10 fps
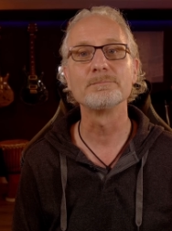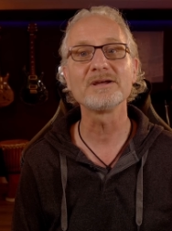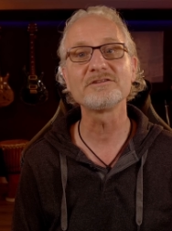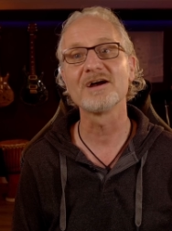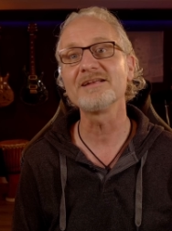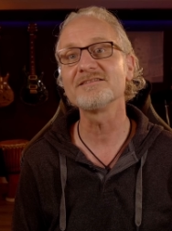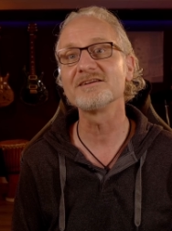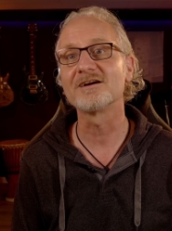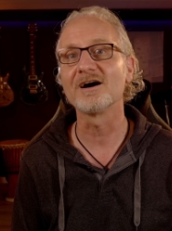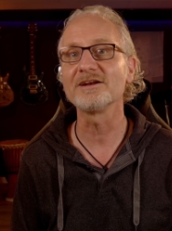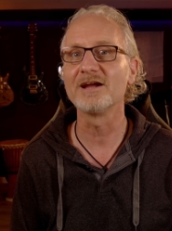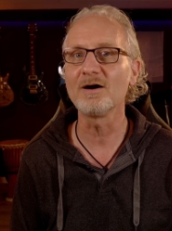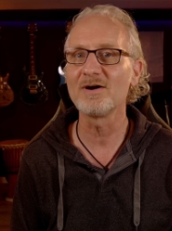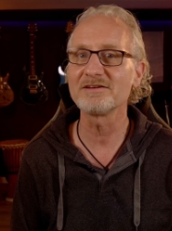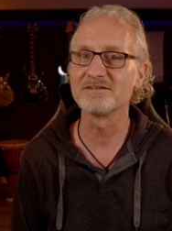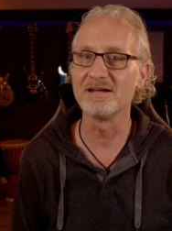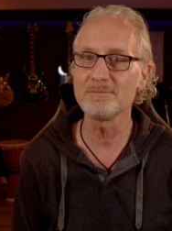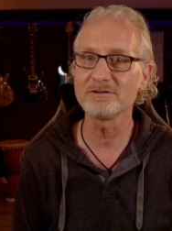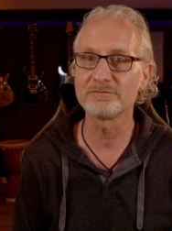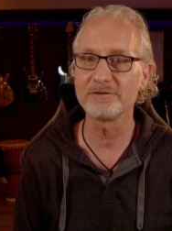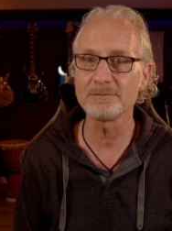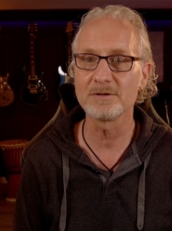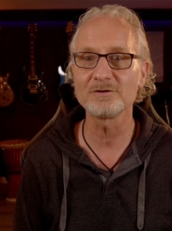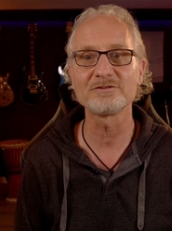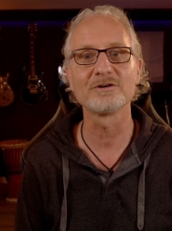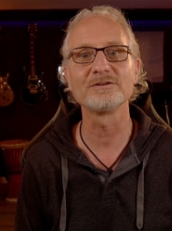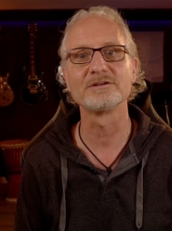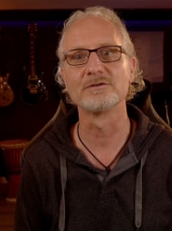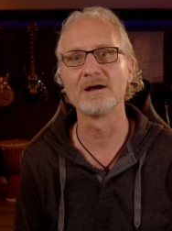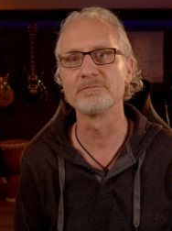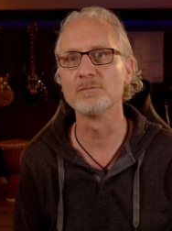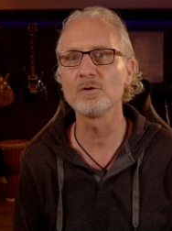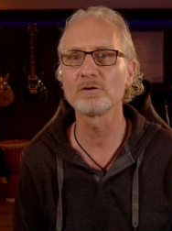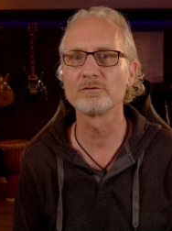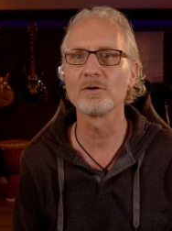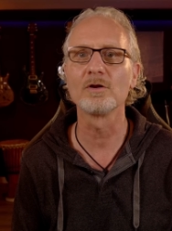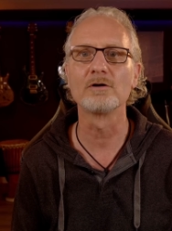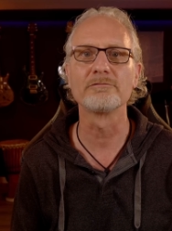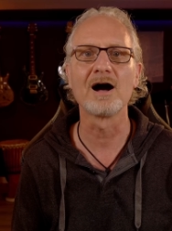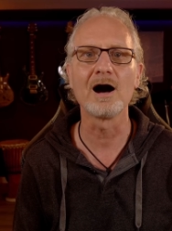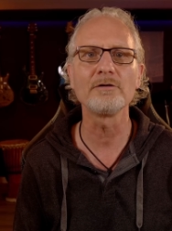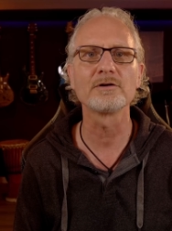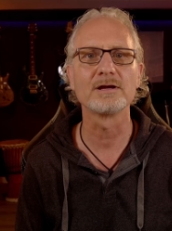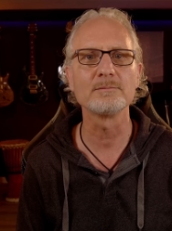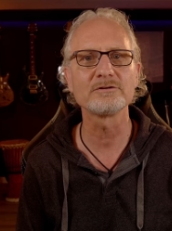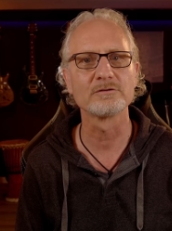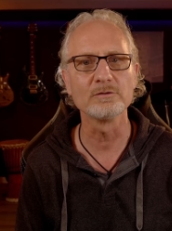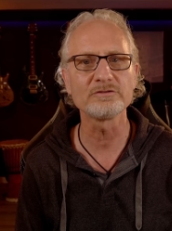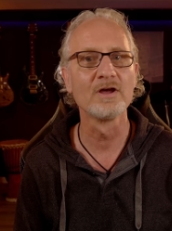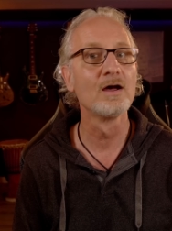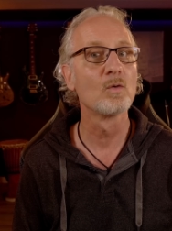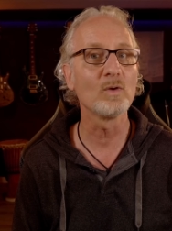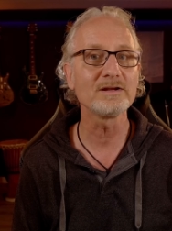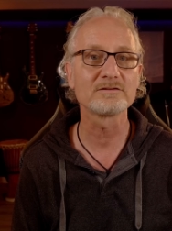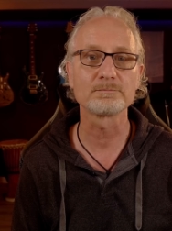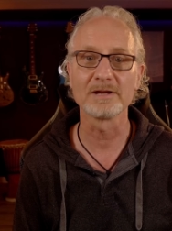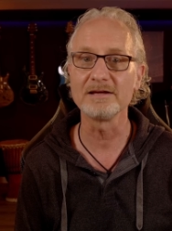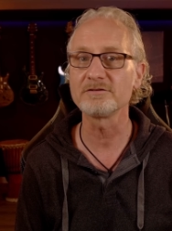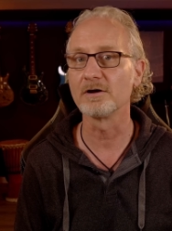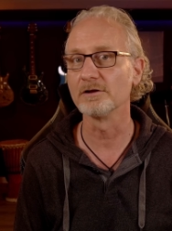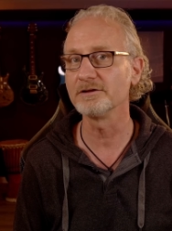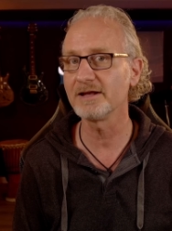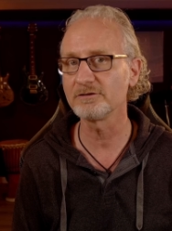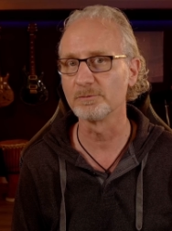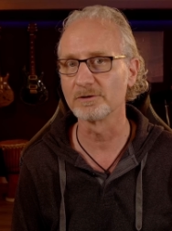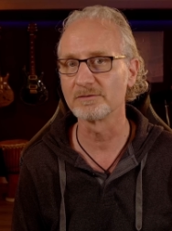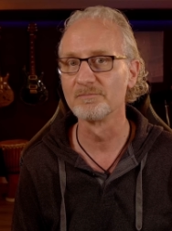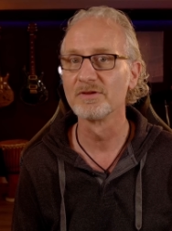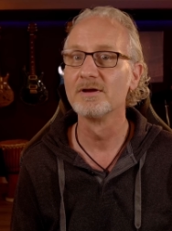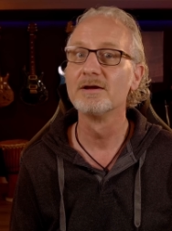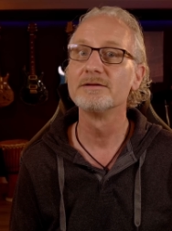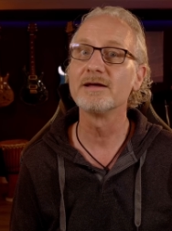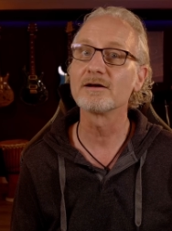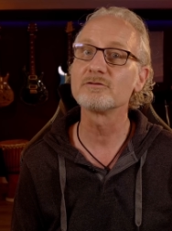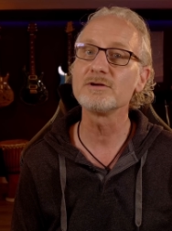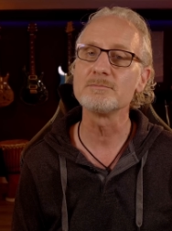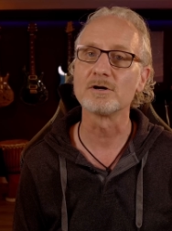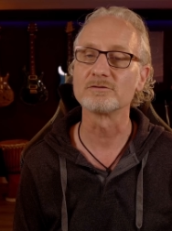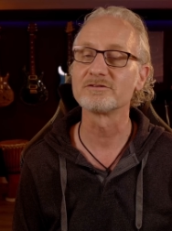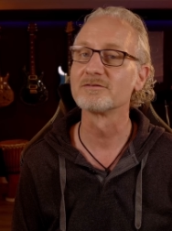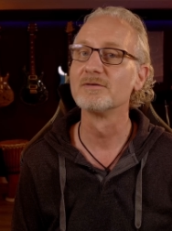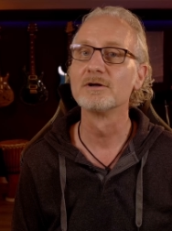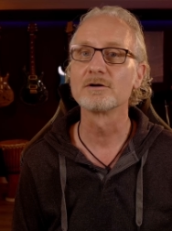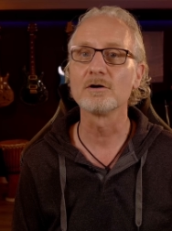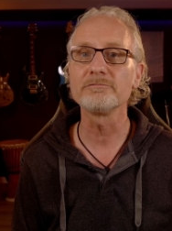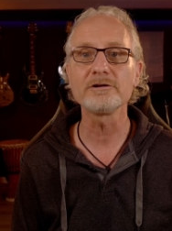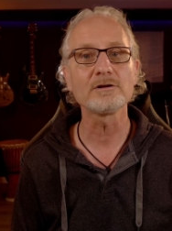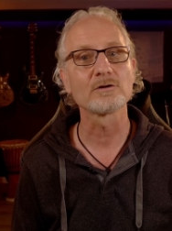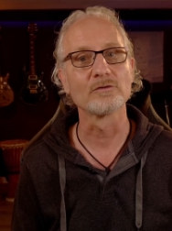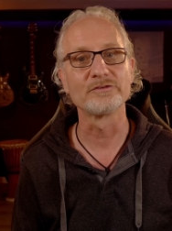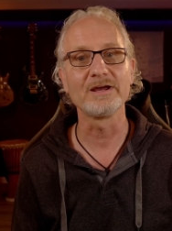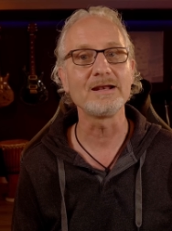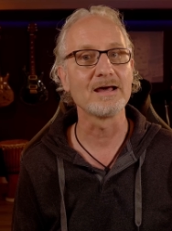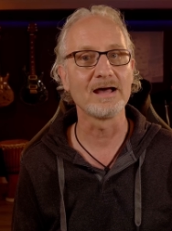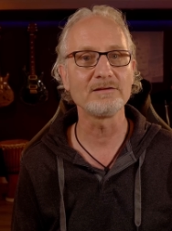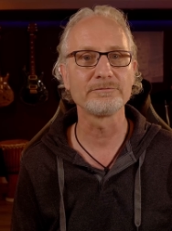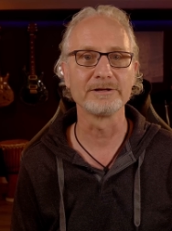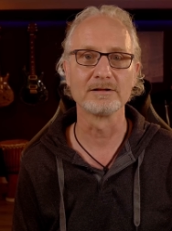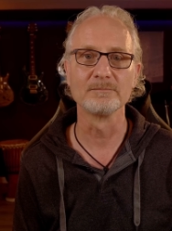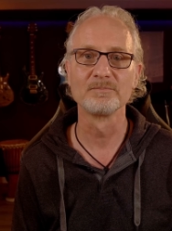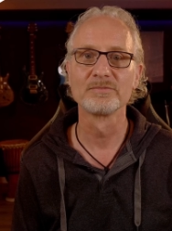picture entity card now has an image fit mode so that you have more control over how your image looks when it's placed on a dashboard. There are three modes, cover, contain and fill.